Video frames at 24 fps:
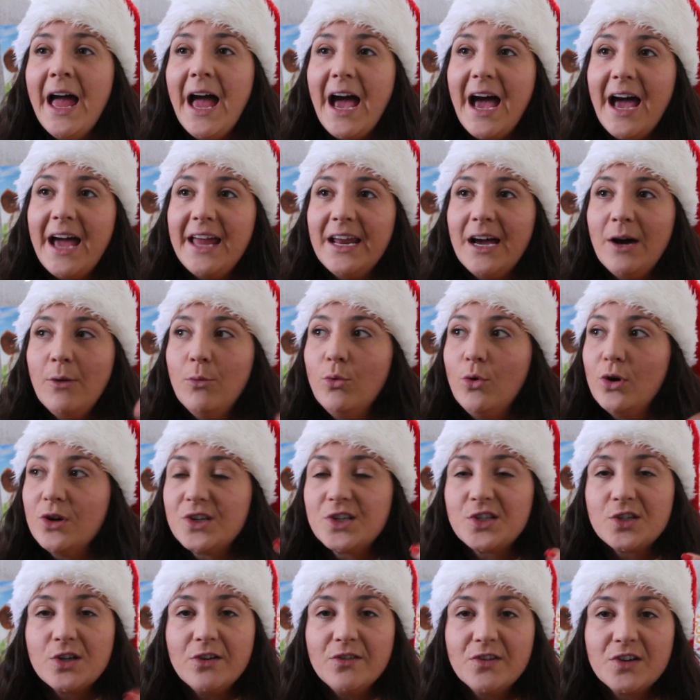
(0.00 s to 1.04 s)
and I
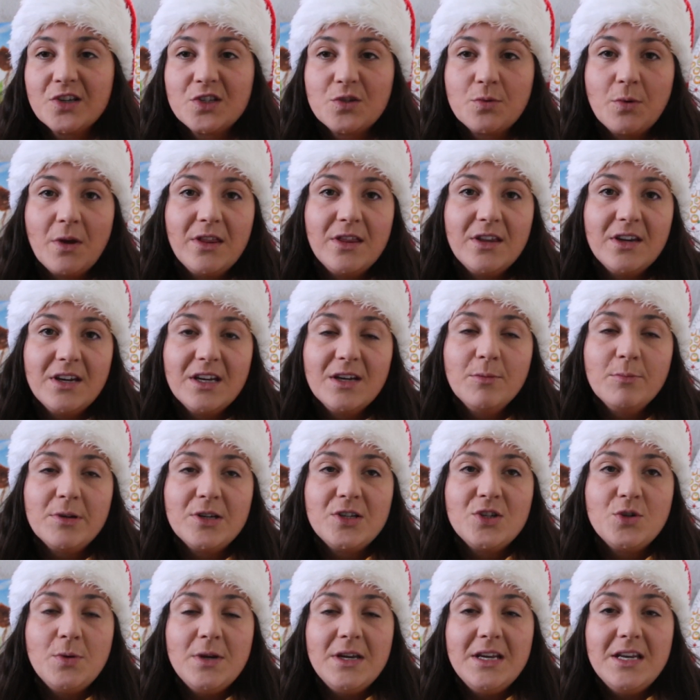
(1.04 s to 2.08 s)
was sort of swithering
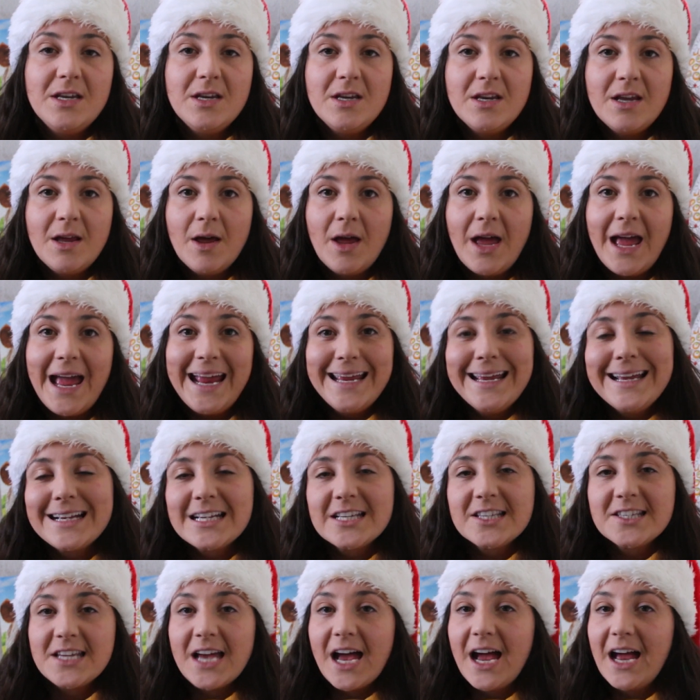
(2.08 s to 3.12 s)
between
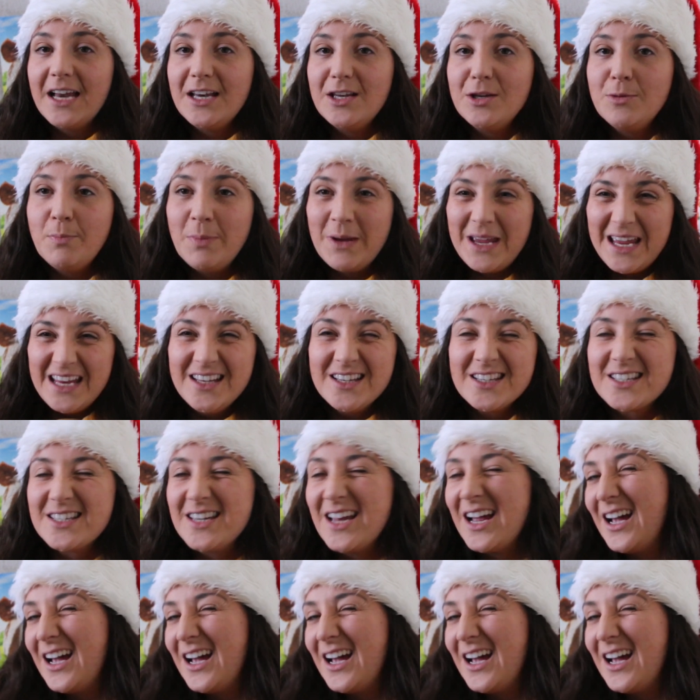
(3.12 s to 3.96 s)
inks and paints,